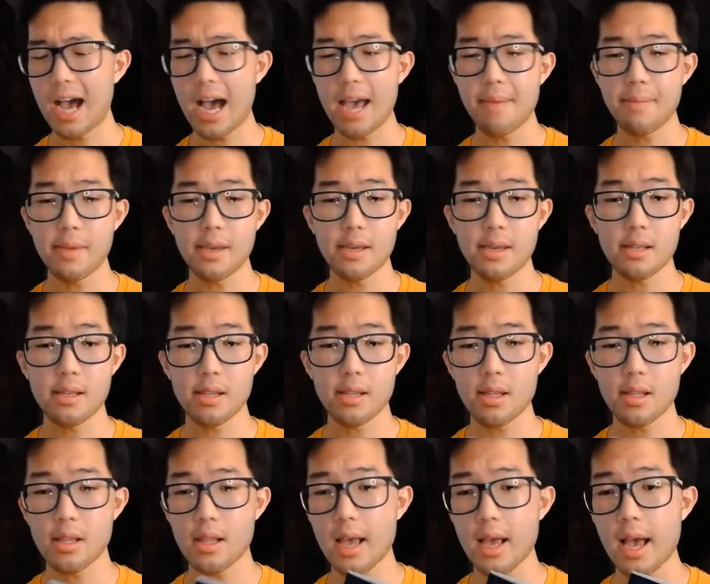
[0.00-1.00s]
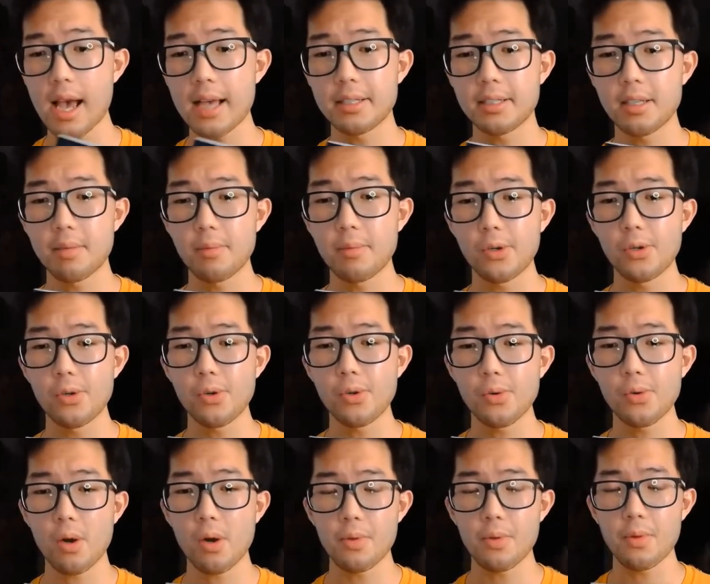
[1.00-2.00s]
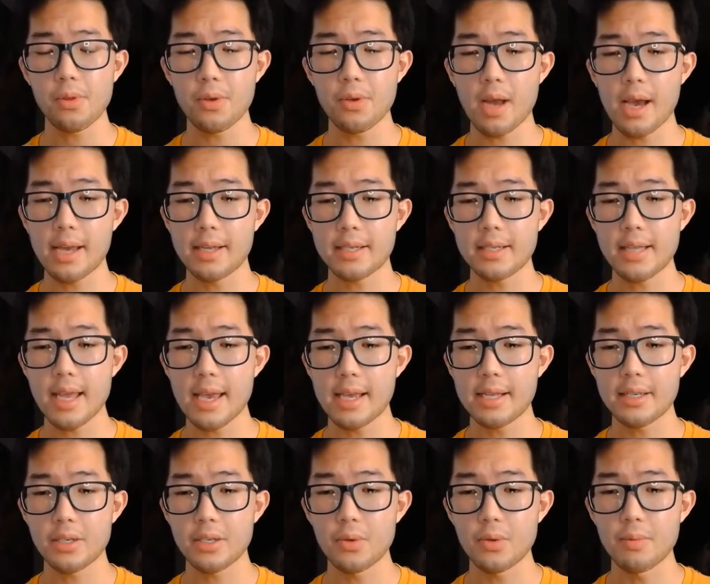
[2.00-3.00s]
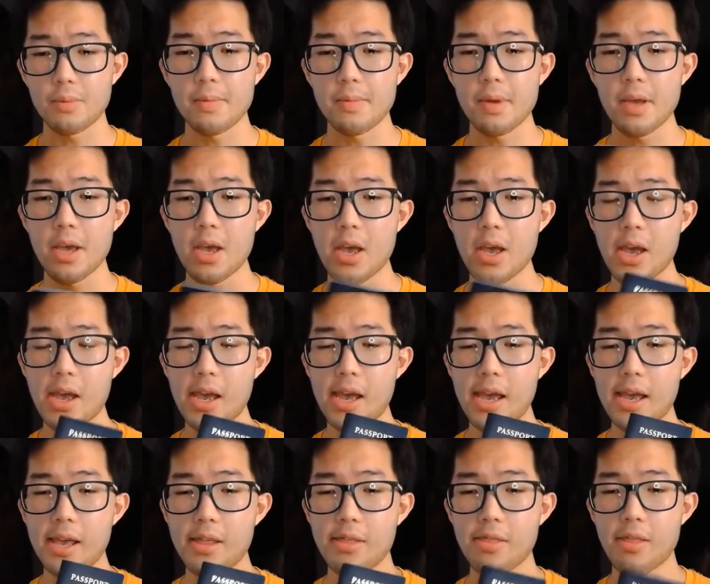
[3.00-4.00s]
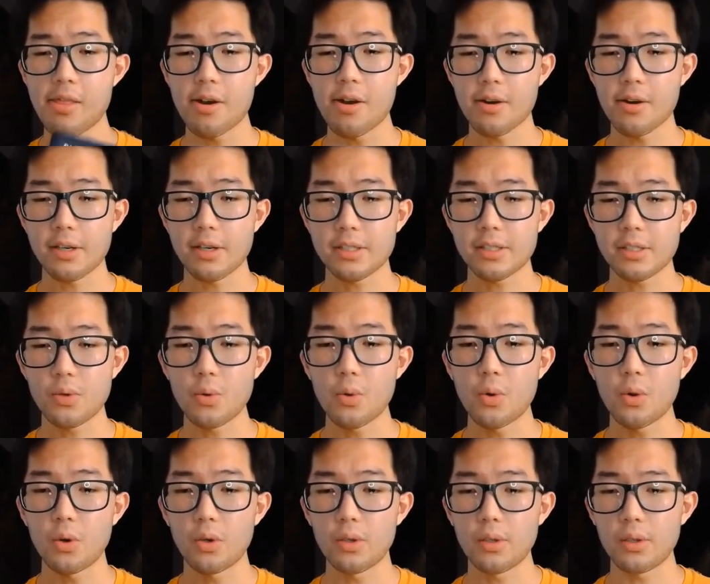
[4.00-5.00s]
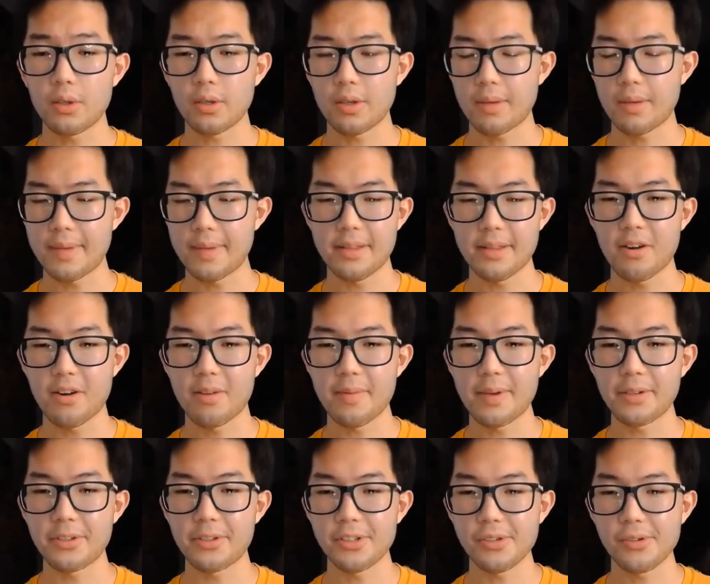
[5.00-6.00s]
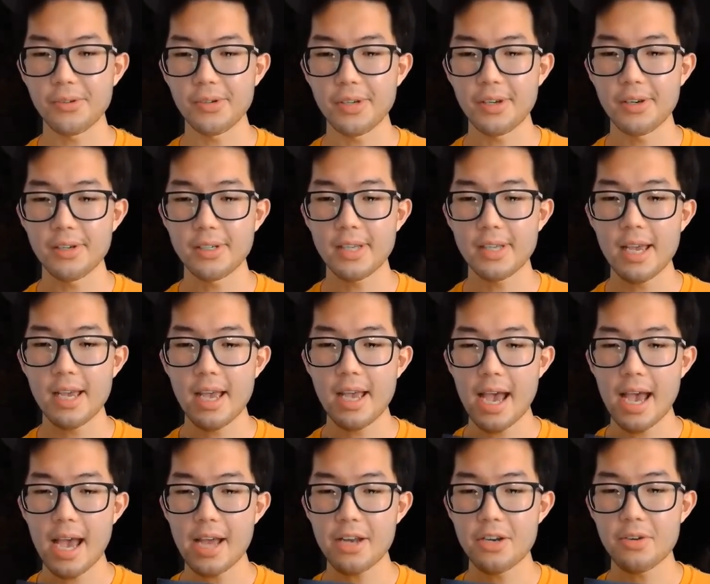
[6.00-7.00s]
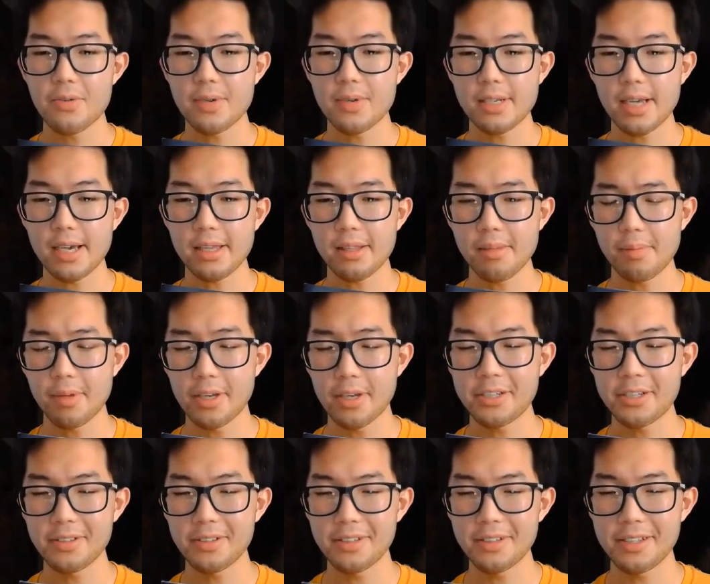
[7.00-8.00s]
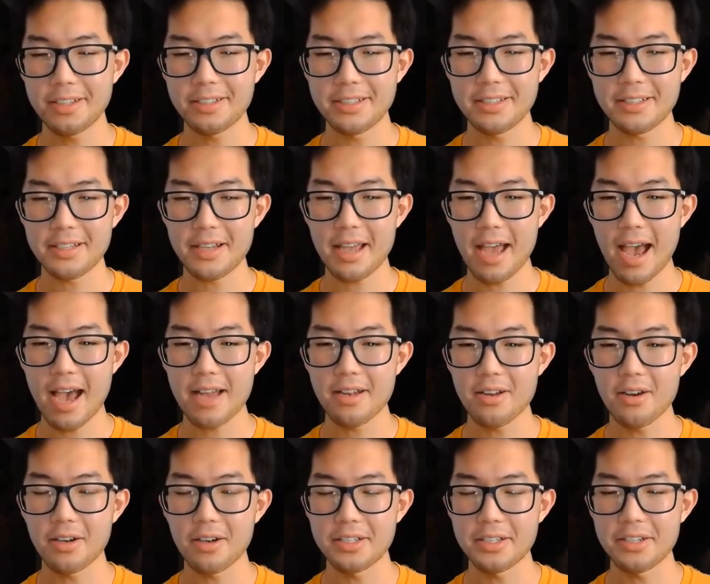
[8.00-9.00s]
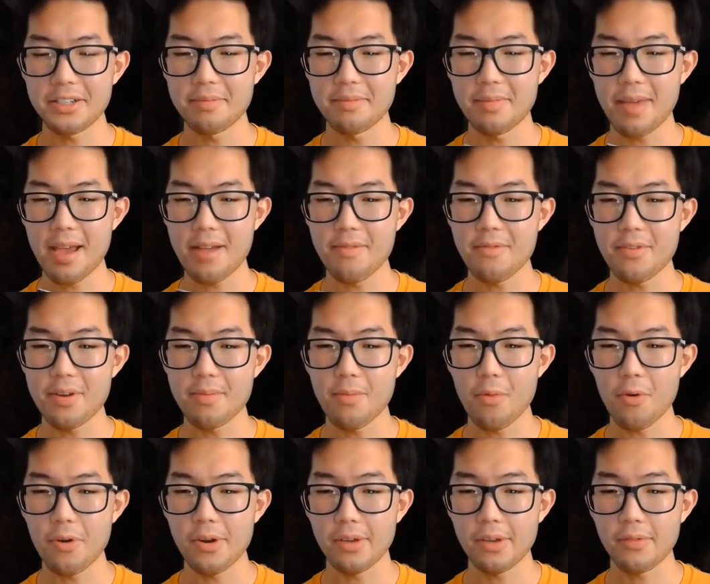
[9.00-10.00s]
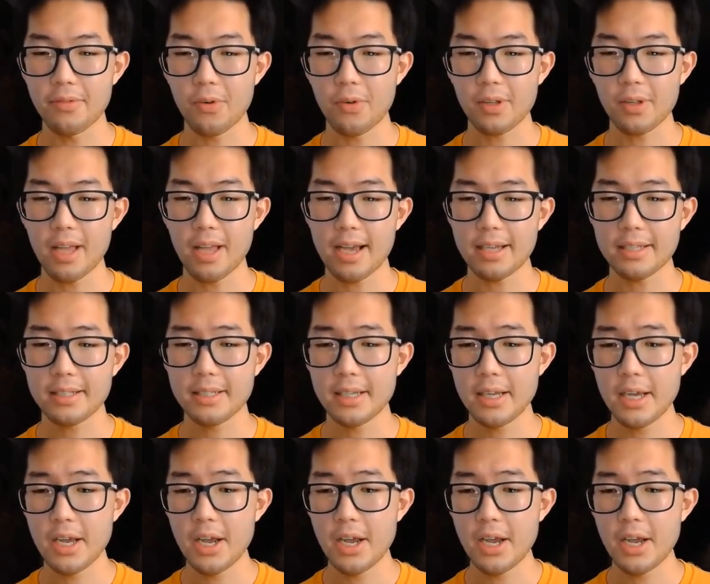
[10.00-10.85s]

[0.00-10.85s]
I mean, as someone who grew up in the United States, whom in their school, their elementary school years, had to recite the Pledge of Allegiance ad nauseum every morning for class,